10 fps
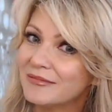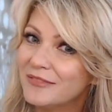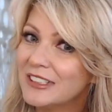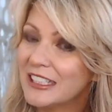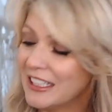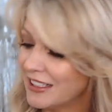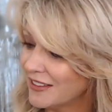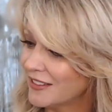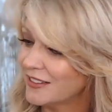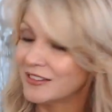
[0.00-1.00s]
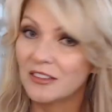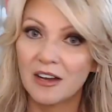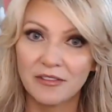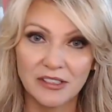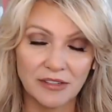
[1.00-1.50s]
really
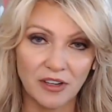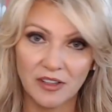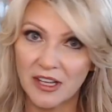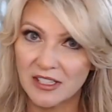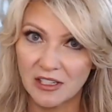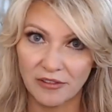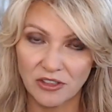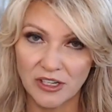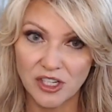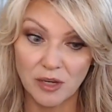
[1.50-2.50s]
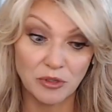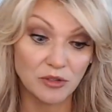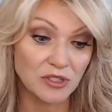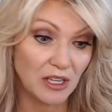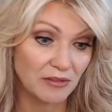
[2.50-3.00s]
love this. I've tried lots of different dry
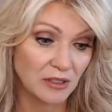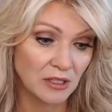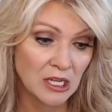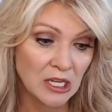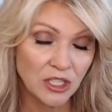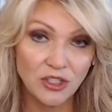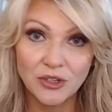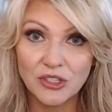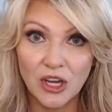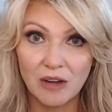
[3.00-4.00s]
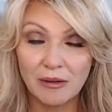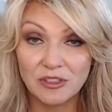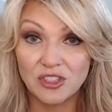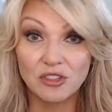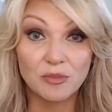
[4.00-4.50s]
shampoos. Even years ago, I would
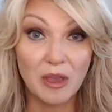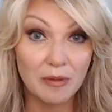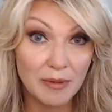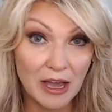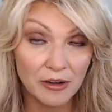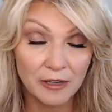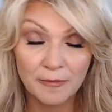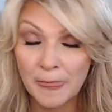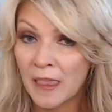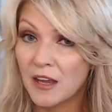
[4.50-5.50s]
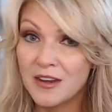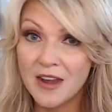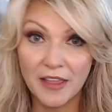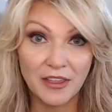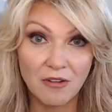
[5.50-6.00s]
just use baby powder.
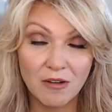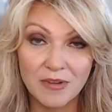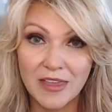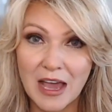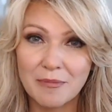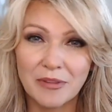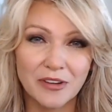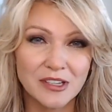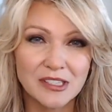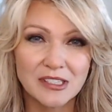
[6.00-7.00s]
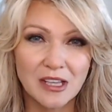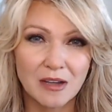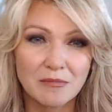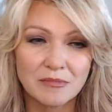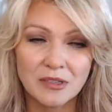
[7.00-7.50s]
Nothing wrong with that, but there's
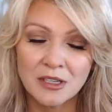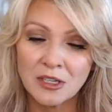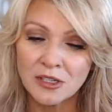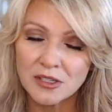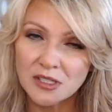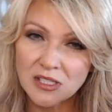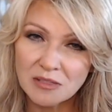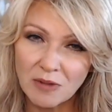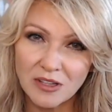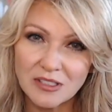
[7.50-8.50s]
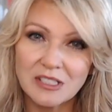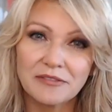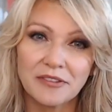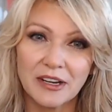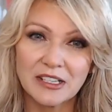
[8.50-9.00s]
some small
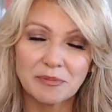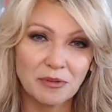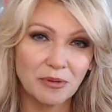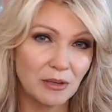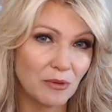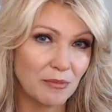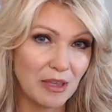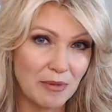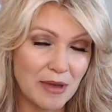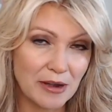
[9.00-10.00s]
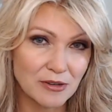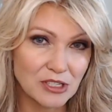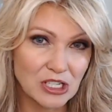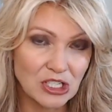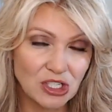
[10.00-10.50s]
difference between what baby powder
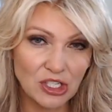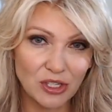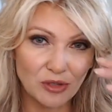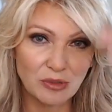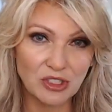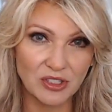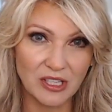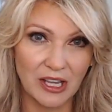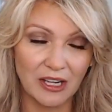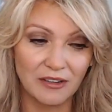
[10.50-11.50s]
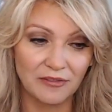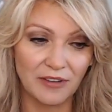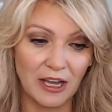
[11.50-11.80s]
is gonna do, which just kind of